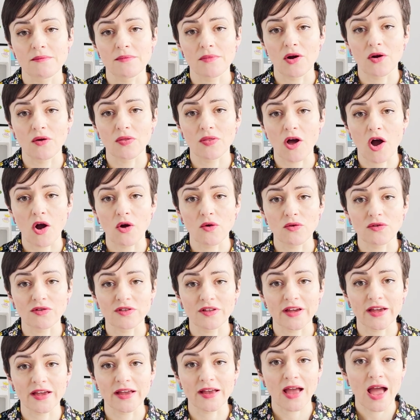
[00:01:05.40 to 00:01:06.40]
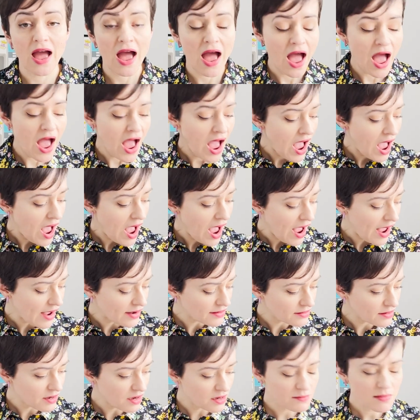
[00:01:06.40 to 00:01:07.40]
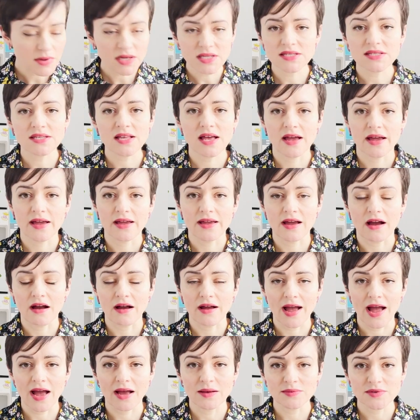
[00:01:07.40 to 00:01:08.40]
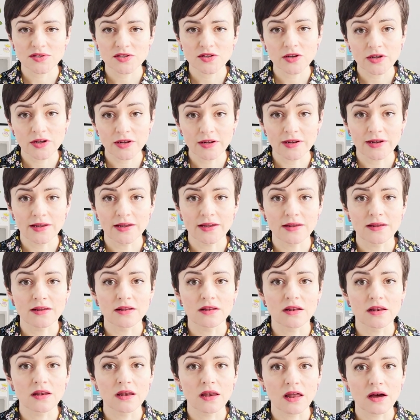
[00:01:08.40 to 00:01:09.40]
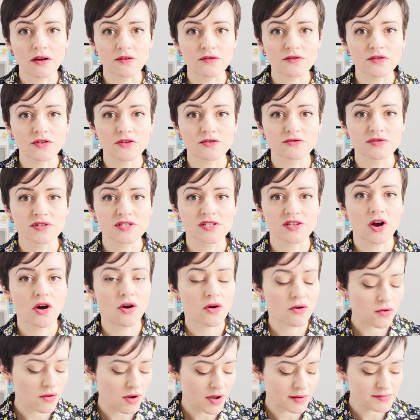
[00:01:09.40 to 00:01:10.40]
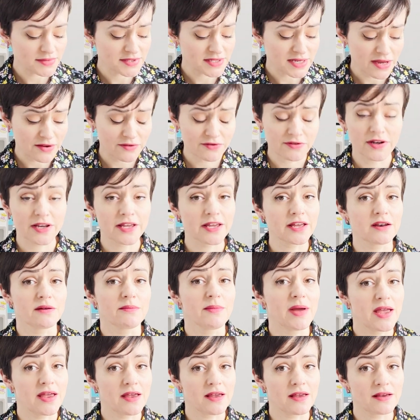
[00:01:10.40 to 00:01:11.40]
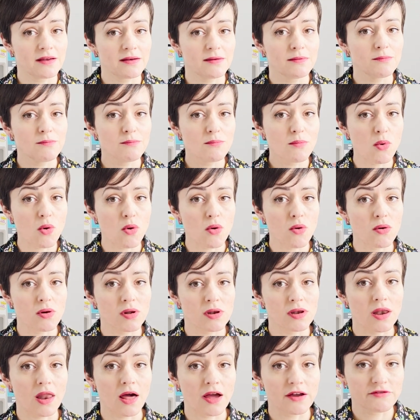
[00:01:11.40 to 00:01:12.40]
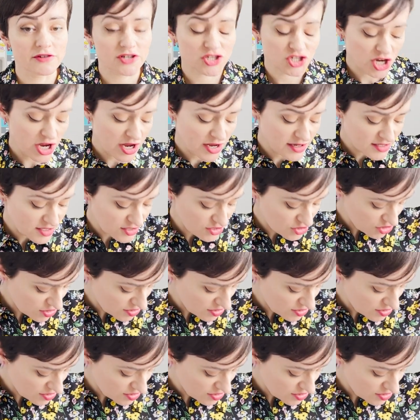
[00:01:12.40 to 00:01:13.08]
on the whole thing. And I must say, I absolutely love the result. I'm definitely going to make more Lyra shirts. It's just a